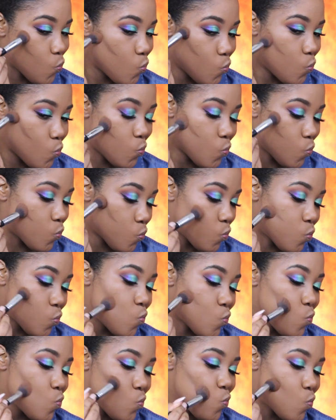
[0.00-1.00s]

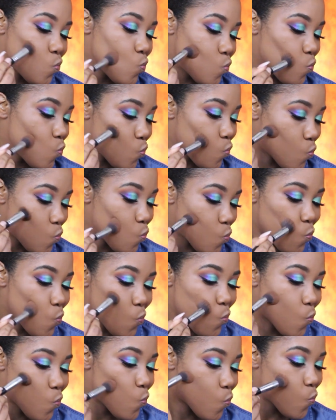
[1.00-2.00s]

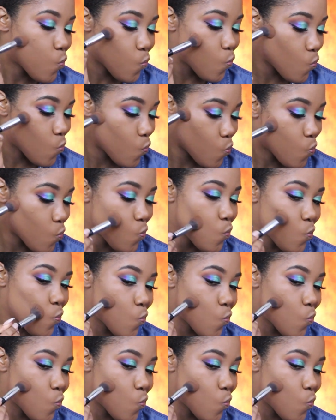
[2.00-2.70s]
Nobody speaks.